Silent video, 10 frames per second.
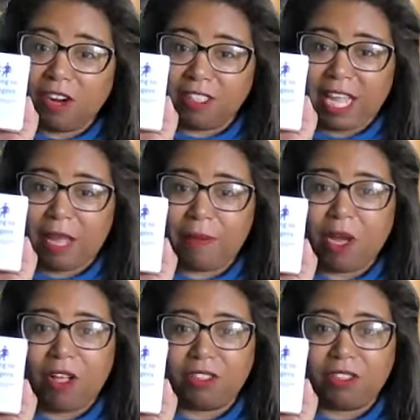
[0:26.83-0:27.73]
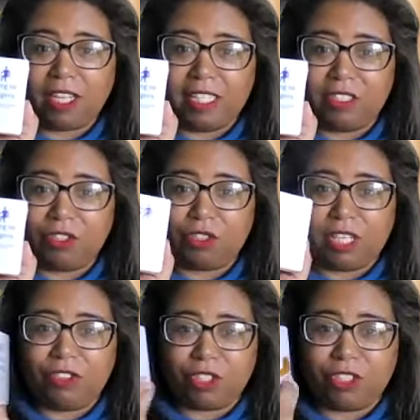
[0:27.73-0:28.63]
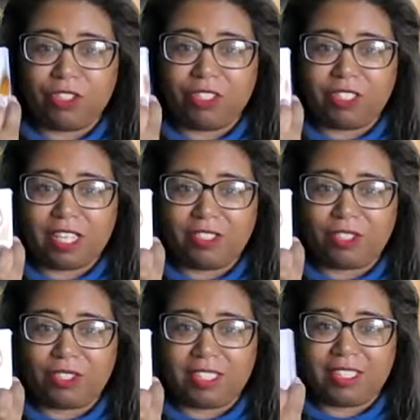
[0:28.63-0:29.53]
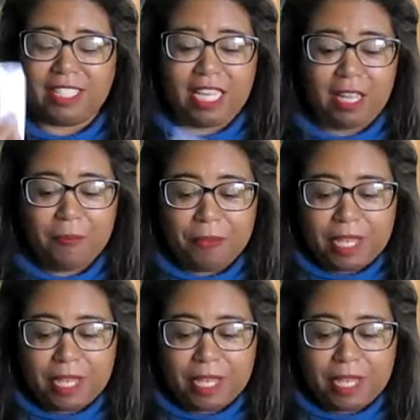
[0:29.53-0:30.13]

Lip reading: card game called Talking to Strangers, as you can see.